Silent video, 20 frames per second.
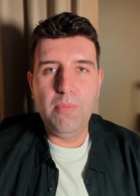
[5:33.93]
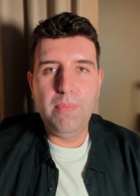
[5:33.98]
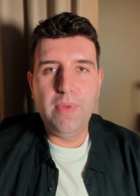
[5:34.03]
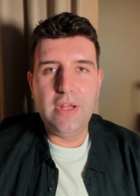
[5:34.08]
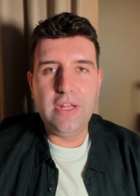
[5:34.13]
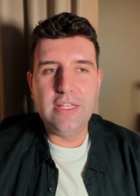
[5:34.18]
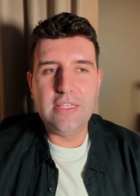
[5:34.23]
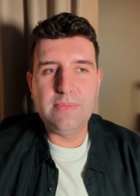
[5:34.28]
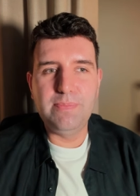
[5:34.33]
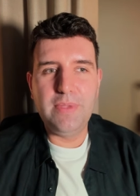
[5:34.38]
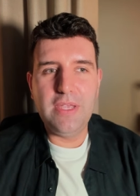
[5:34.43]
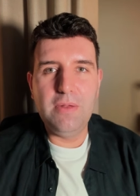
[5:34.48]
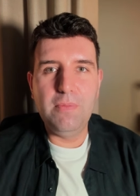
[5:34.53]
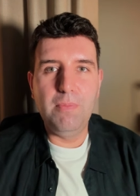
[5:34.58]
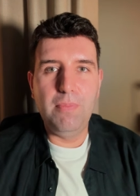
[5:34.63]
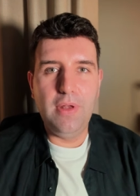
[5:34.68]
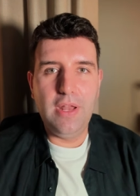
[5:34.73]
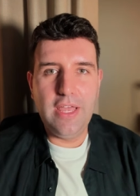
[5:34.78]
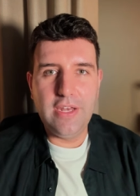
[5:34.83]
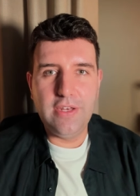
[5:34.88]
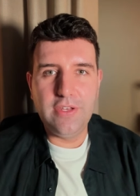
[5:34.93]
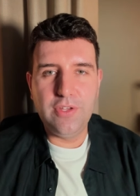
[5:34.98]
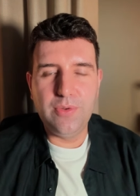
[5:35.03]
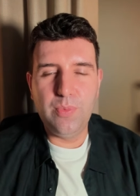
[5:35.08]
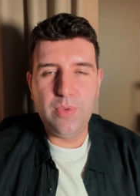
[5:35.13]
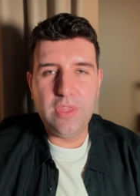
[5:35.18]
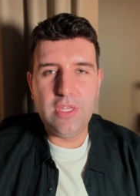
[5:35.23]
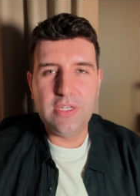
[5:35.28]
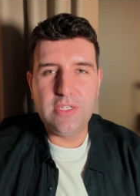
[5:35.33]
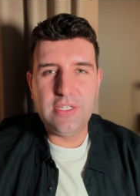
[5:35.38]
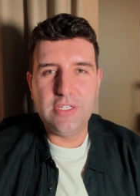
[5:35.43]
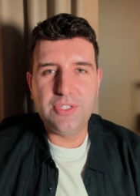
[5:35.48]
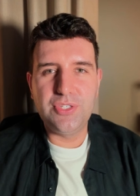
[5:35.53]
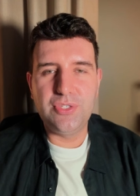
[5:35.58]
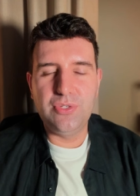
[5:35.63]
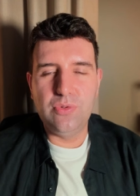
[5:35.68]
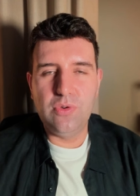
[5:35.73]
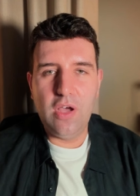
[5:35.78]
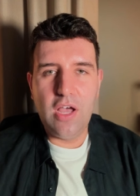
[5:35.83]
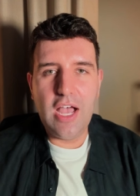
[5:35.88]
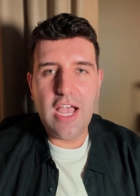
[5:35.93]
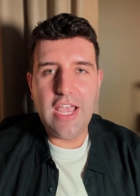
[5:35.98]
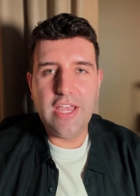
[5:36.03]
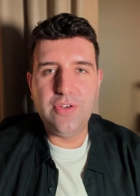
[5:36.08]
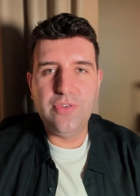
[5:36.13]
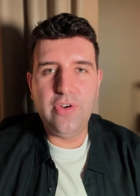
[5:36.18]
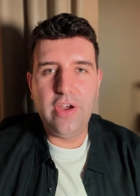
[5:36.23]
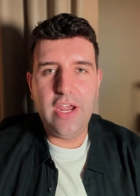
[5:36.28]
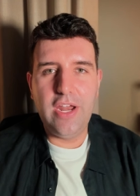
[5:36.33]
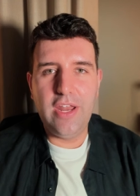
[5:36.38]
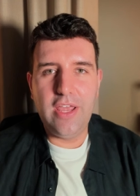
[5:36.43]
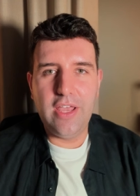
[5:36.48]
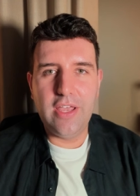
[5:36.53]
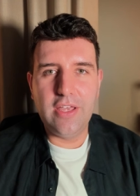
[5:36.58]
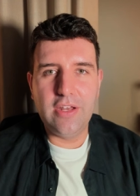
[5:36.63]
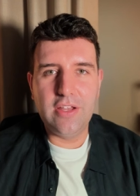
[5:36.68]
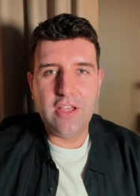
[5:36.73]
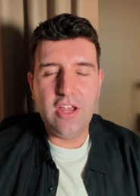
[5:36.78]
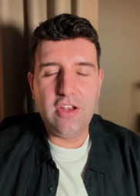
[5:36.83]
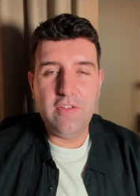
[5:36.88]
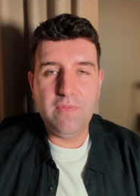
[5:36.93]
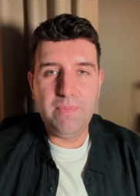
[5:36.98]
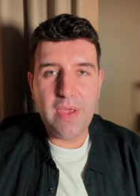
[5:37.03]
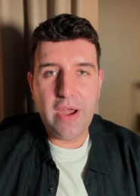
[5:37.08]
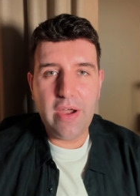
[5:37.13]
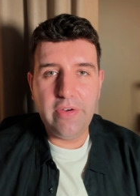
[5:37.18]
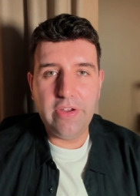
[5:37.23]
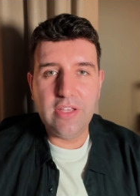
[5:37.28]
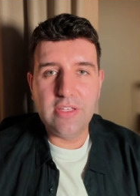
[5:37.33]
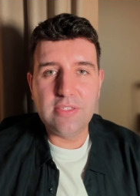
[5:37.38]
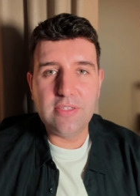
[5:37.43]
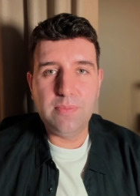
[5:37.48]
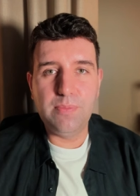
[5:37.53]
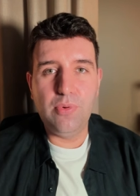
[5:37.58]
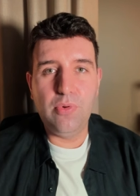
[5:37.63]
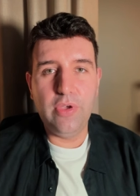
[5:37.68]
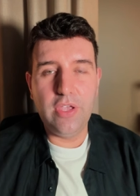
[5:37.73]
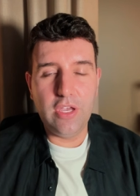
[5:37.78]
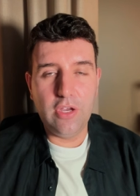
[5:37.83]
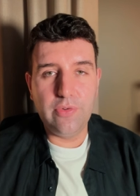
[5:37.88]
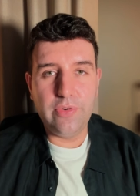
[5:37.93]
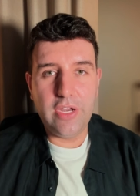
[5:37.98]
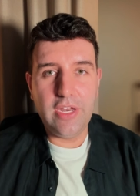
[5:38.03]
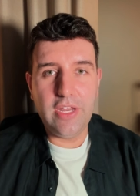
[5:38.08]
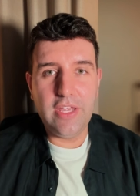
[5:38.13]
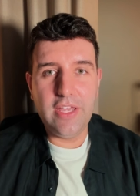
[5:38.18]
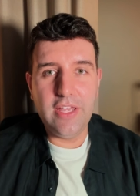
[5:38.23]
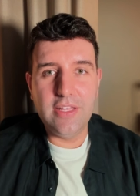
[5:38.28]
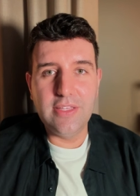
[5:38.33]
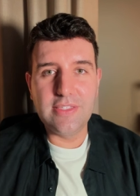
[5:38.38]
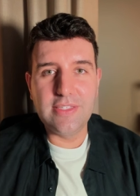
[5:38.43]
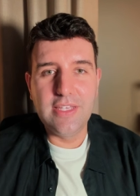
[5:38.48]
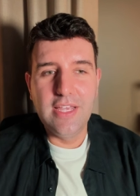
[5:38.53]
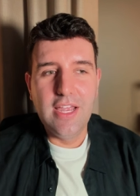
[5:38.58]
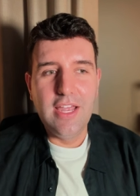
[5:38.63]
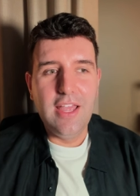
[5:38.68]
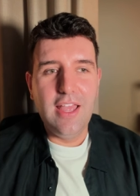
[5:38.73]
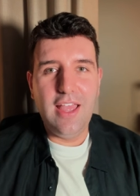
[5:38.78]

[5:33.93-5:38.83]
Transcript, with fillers: but it's been blended with additional hydrating and kind of barrier support ingredients.